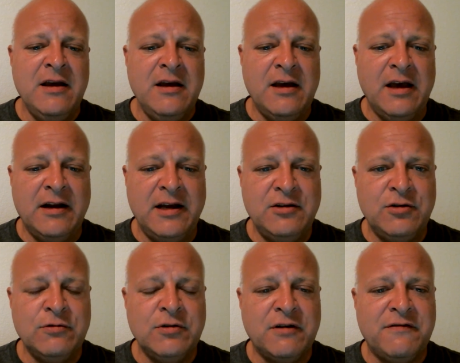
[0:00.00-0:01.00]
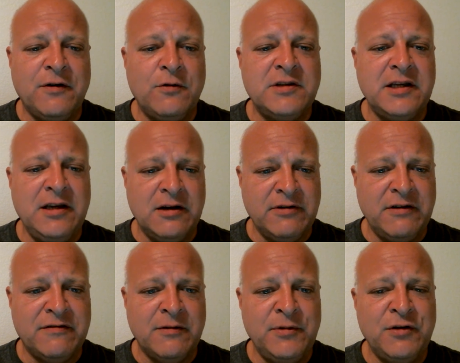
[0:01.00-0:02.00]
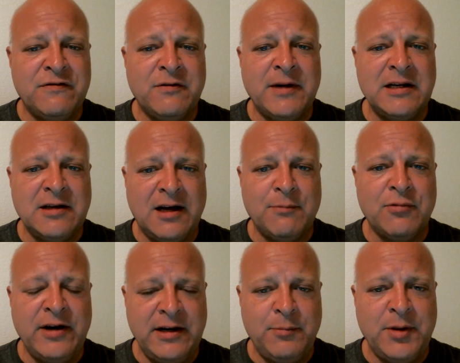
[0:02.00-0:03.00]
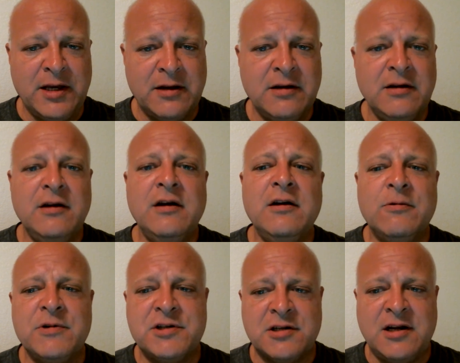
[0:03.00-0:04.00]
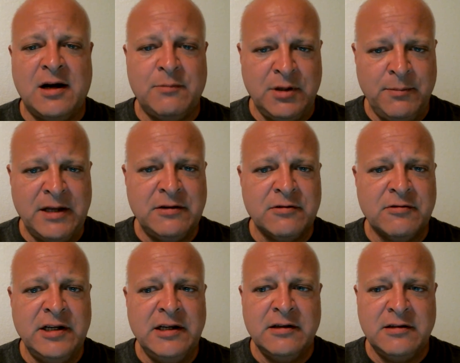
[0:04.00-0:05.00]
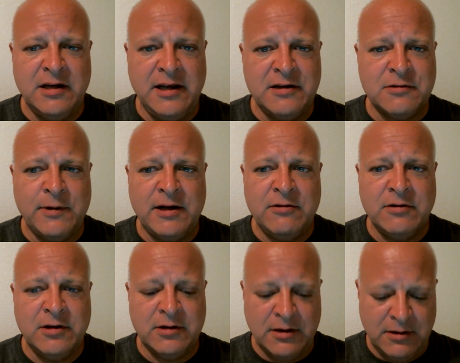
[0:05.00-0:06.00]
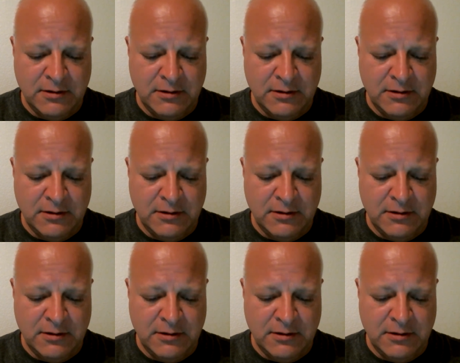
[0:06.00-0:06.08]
And I do look forward to hearing from you for my top-rated pick, which is complimentary today as well. Good luck.